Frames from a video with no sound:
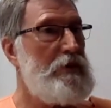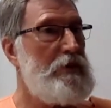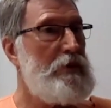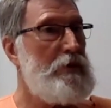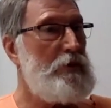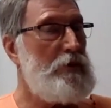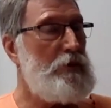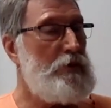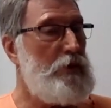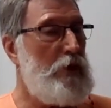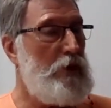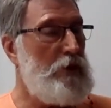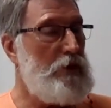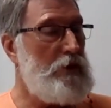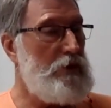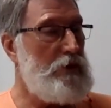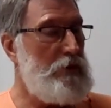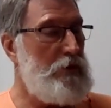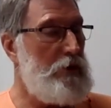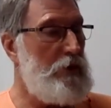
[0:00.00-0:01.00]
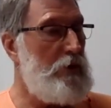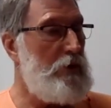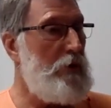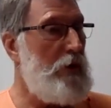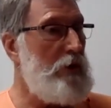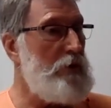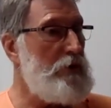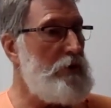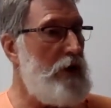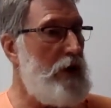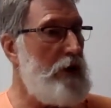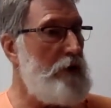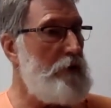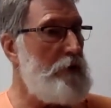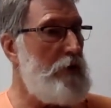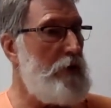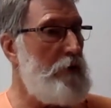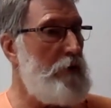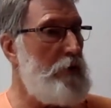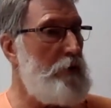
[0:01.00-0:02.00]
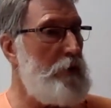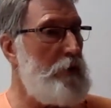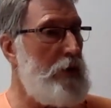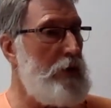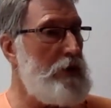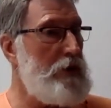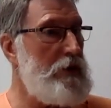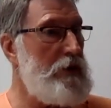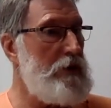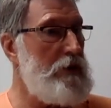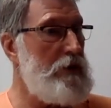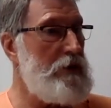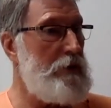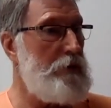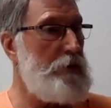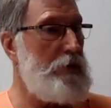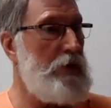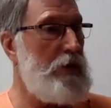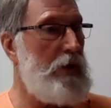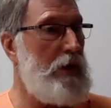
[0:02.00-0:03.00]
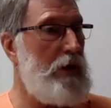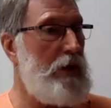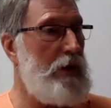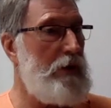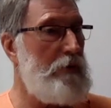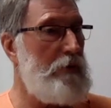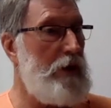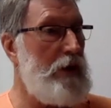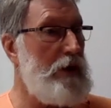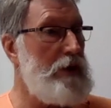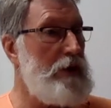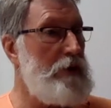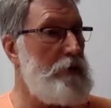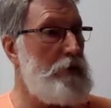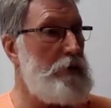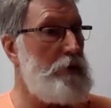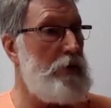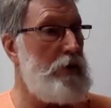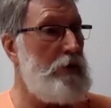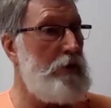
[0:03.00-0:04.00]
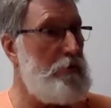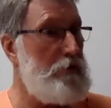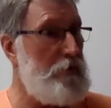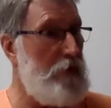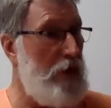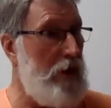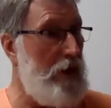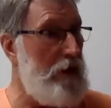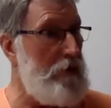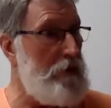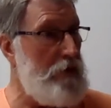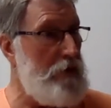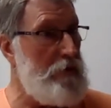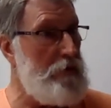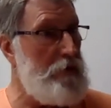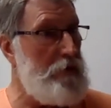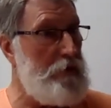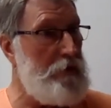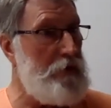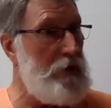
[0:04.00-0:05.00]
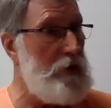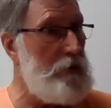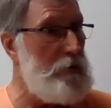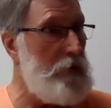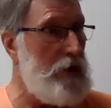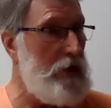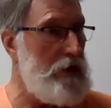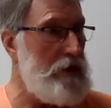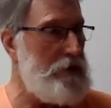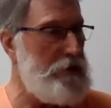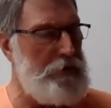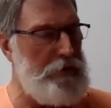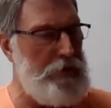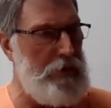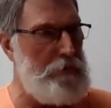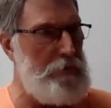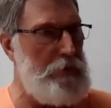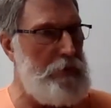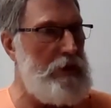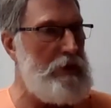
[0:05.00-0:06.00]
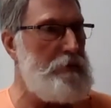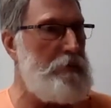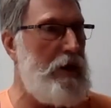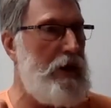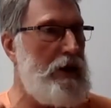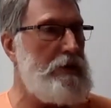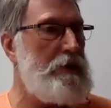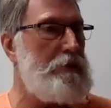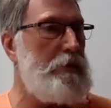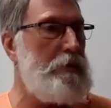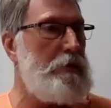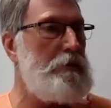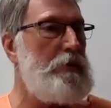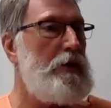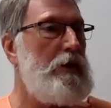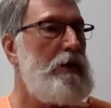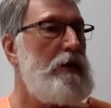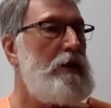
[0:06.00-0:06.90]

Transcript: You know, doctor's turnaround time with every patient is something like ranging between 5 and 15 minutes, 15 minutes maximum,